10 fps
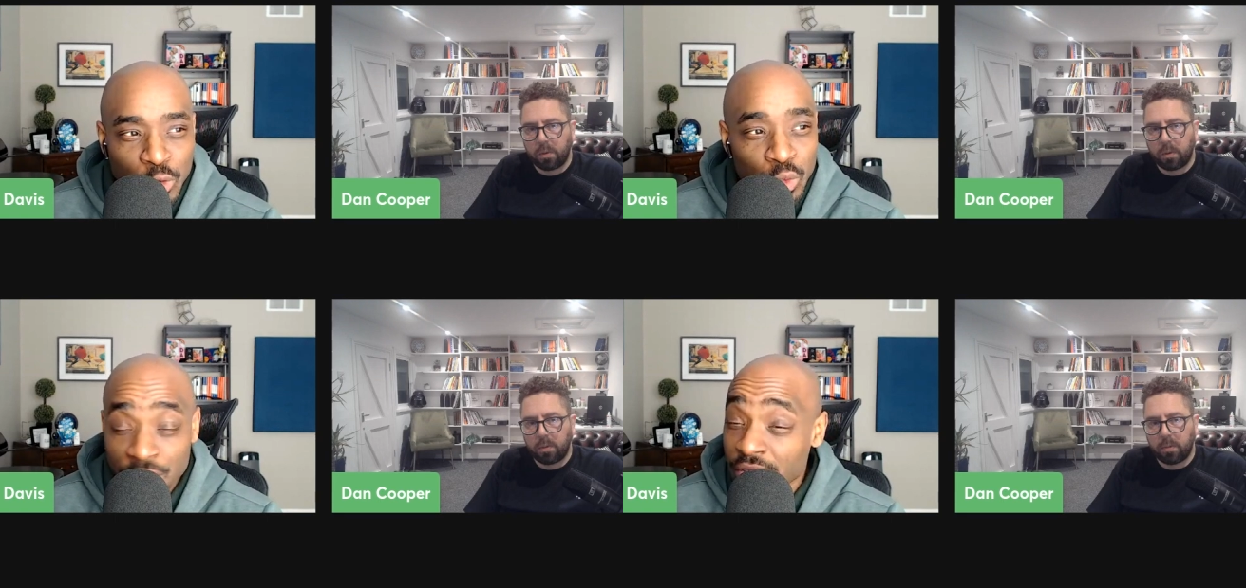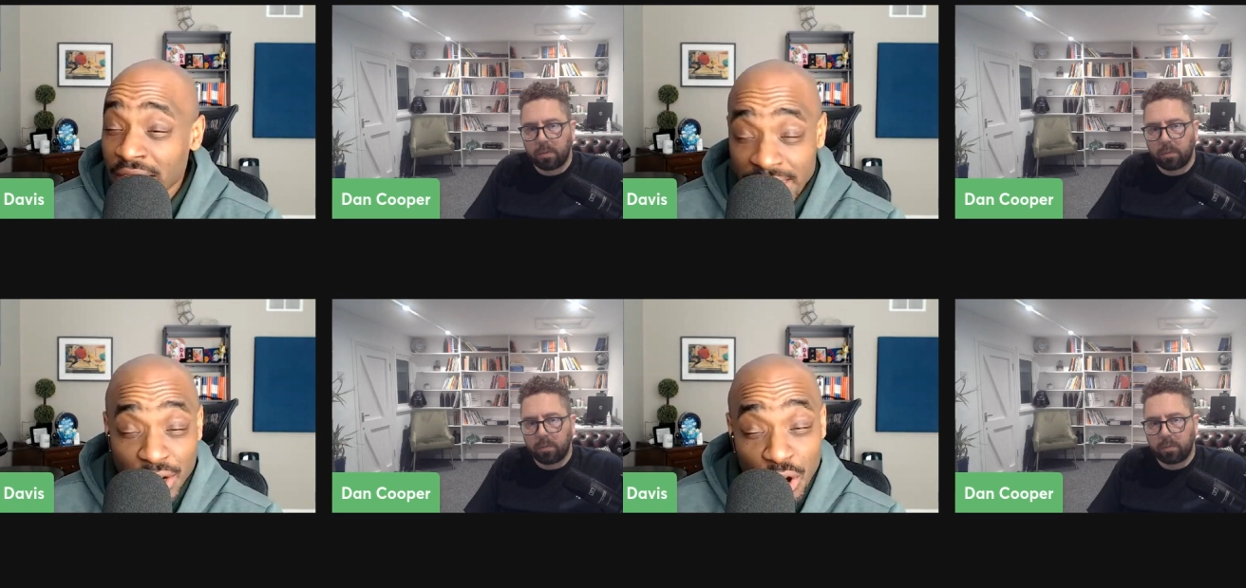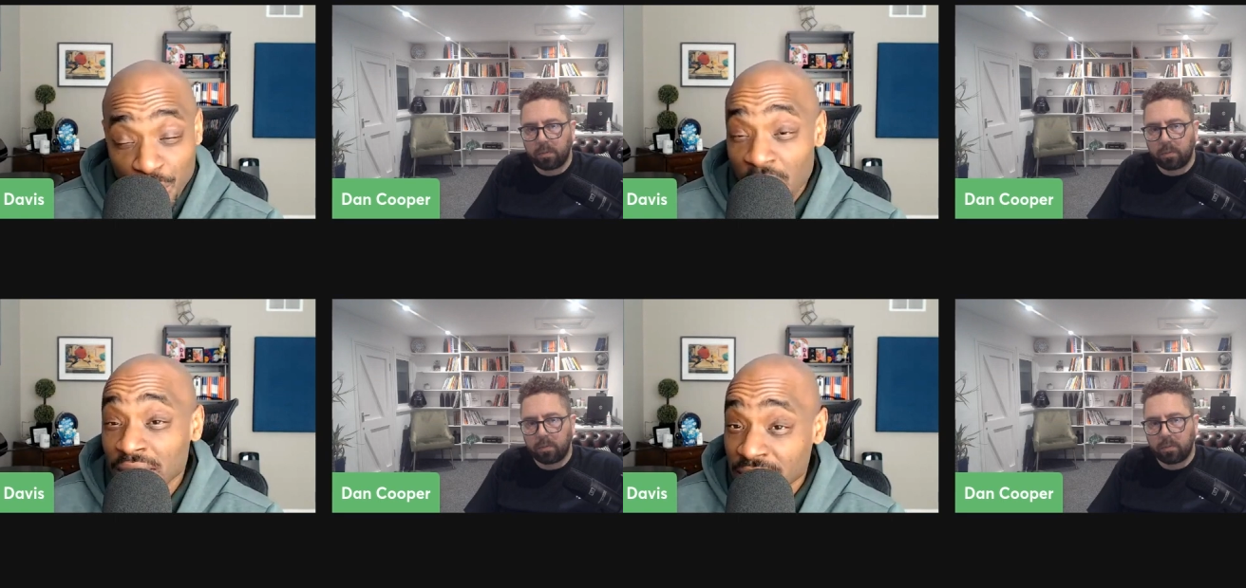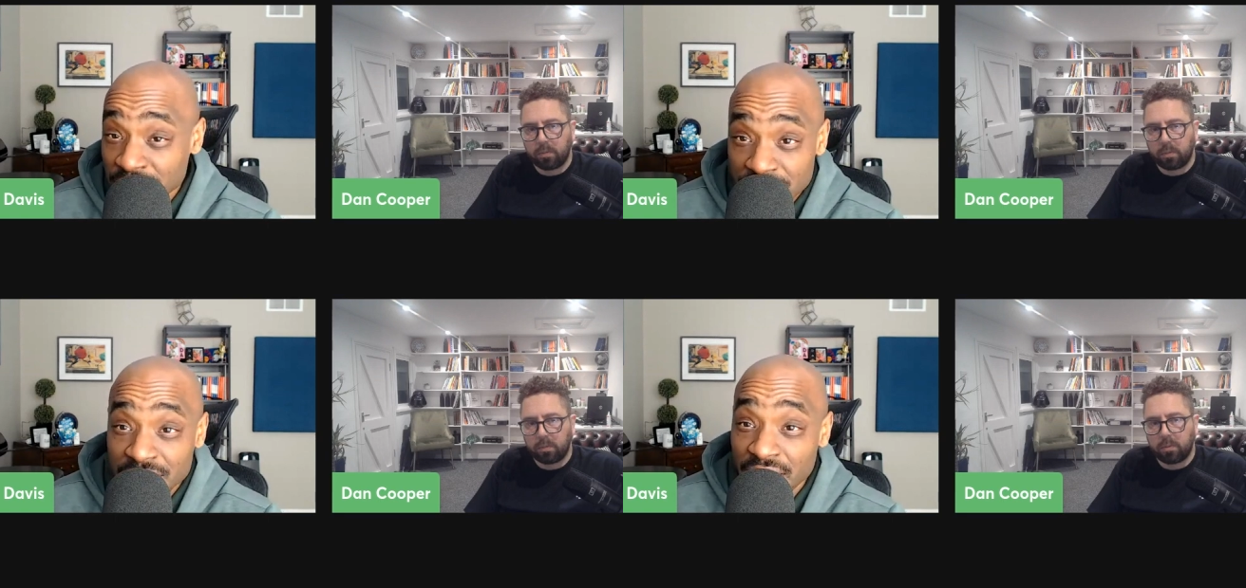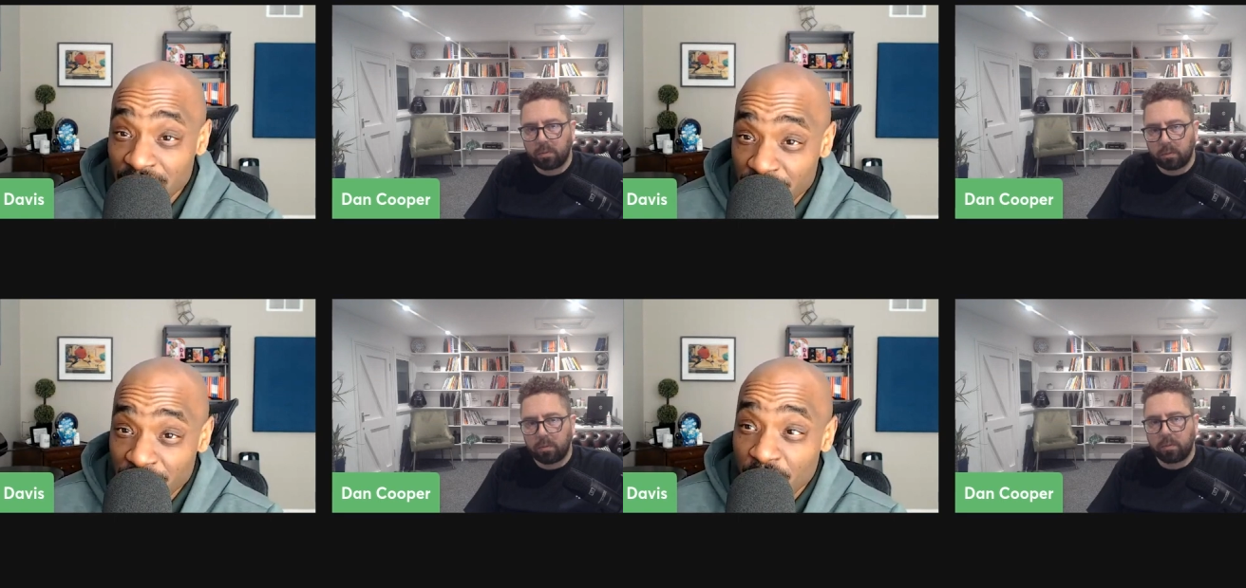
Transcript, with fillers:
Speaker 1: We've got to get our processes together.